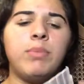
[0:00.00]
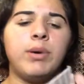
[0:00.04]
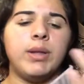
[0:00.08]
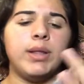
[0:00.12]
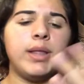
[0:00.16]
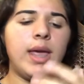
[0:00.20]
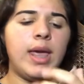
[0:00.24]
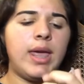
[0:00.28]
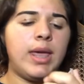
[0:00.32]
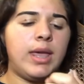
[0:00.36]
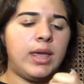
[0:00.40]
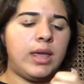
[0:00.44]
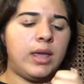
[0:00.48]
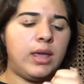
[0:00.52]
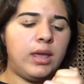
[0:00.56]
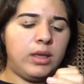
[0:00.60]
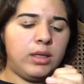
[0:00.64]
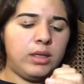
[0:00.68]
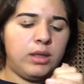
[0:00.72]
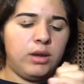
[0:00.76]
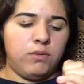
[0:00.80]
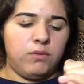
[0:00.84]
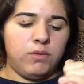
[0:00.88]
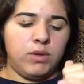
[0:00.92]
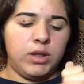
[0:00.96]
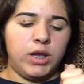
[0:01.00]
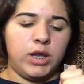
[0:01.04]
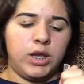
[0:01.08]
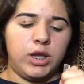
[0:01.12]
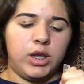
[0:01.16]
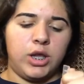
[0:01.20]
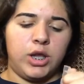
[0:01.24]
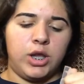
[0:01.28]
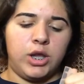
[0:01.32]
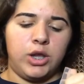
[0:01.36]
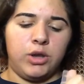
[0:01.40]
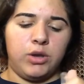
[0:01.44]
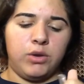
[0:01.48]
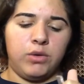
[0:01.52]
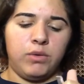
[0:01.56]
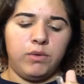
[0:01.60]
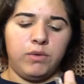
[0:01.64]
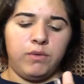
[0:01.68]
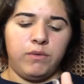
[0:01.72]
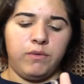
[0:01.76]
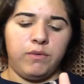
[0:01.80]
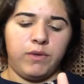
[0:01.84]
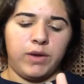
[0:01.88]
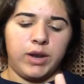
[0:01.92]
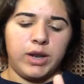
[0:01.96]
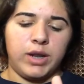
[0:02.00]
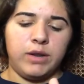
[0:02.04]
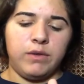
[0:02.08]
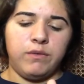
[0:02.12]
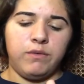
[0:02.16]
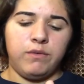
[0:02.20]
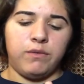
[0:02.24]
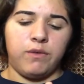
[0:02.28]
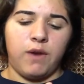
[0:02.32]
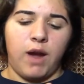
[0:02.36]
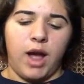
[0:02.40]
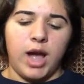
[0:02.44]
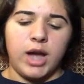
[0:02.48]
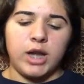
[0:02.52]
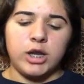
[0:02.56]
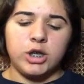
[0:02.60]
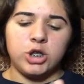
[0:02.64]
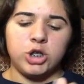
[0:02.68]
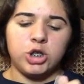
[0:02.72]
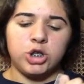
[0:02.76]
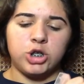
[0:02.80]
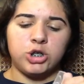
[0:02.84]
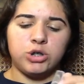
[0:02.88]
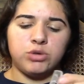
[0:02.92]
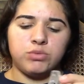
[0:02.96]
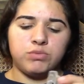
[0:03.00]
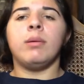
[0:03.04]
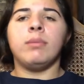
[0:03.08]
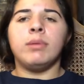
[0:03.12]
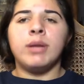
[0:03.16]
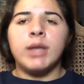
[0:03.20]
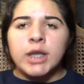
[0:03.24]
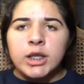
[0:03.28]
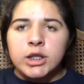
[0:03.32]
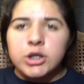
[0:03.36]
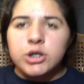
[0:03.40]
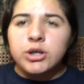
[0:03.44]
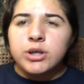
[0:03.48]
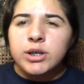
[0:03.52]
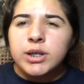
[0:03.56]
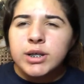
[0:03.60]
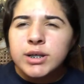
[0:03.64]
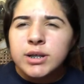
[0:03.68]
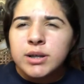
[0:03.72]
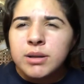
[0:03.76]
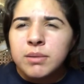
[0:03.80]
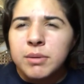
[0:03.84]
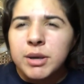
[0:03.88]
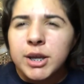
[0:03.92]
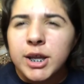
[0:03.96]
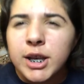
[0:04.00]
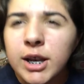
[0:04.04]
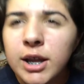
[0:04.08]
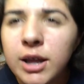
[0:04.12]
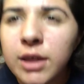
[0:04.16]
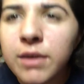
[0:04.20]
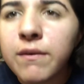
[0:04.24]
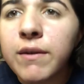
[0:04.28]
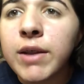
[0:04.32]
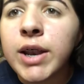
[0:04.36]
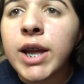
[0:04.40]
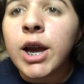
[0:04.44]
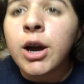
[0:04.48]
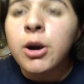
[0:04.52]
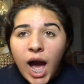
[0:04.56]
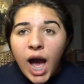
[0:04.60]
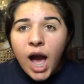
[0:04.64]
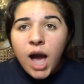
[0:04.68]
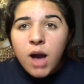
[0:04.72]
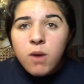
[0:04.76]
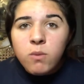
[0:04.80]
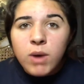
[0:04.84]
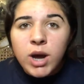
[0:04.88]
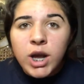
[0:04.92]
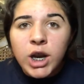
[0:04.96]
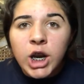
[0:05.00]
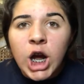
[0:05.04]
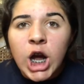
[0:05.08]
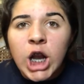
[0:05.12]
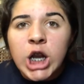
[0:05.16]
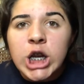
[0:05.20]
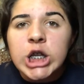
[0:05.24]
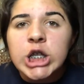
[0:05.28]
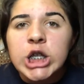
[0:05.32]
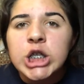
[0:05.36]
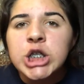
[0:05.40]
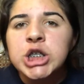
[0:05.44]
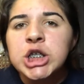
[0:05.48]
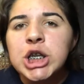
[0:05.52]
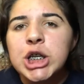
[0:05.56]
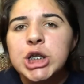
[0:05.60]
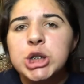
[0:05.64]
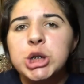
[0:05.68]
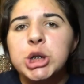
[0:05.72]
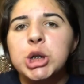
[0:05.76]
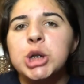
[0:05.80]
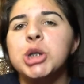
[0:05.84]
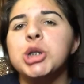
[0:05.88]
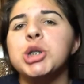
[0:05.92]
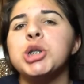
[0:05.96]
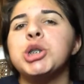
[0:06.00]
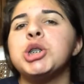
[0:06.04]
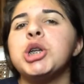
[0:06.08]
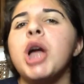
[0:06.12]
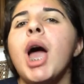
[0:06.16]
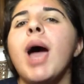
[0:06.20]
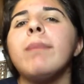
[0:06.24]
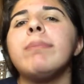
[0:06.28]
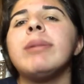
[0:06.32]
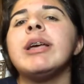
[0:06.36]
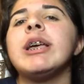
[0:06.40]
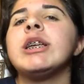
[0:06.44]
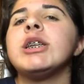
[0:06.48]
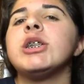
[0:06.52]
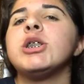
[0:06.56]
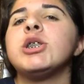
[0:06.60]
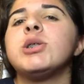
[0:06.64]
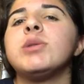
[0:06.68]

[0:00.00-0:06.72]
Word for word: but like they're really cute and fun and fresh. I'm gonna insert this in the beginning of the video. I went on a sister shopping